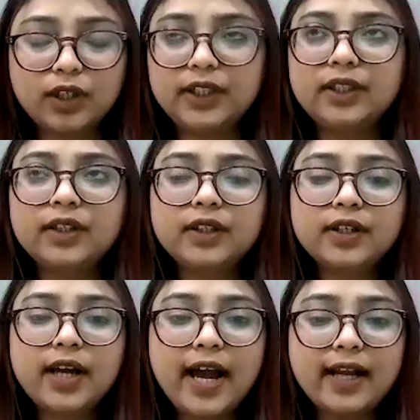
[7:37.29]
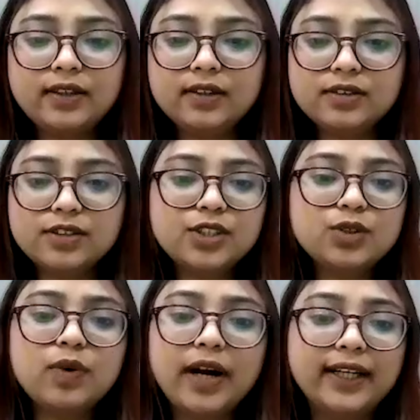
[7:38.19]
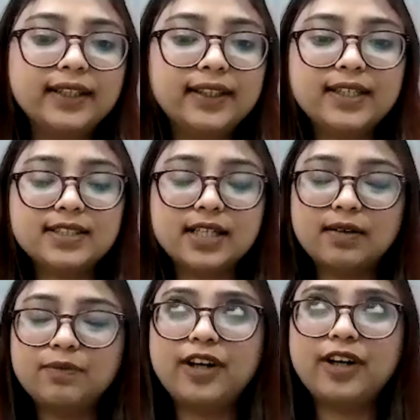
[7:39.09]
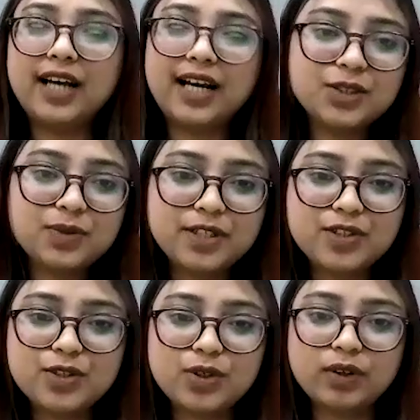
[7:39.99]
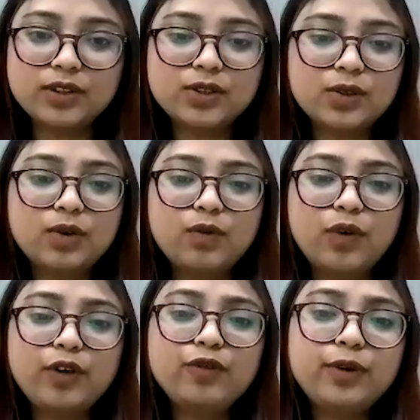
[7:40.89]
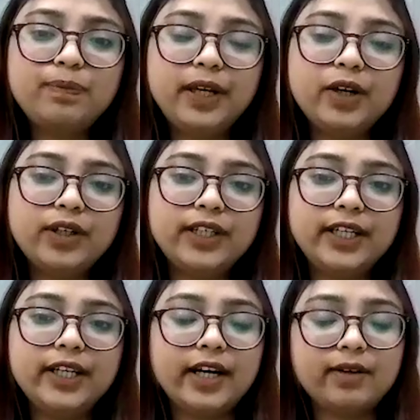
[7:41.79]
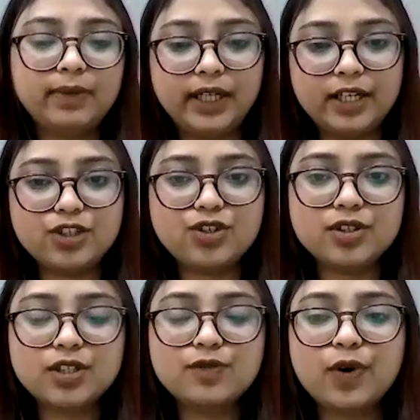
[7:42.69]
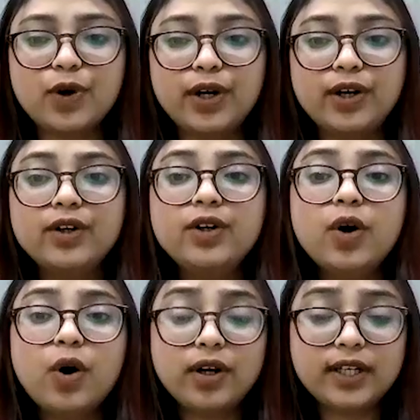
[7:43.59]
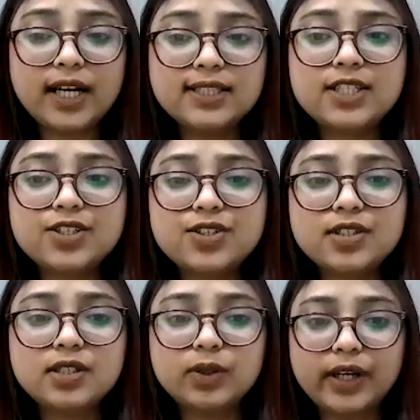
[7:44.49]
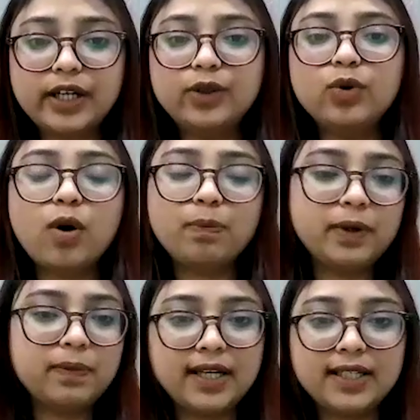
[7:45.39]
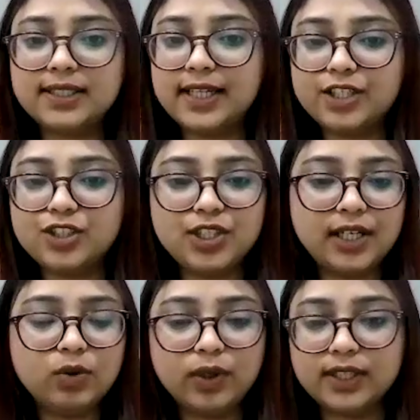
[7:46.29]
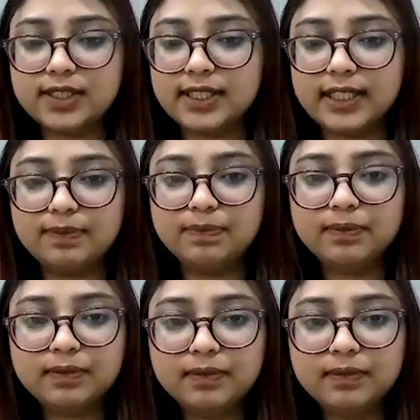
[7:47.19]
Got it. And just to wind things up, one last question, John. So, what would be your key recommendations for organizations looking to optimize their GL coding scheme?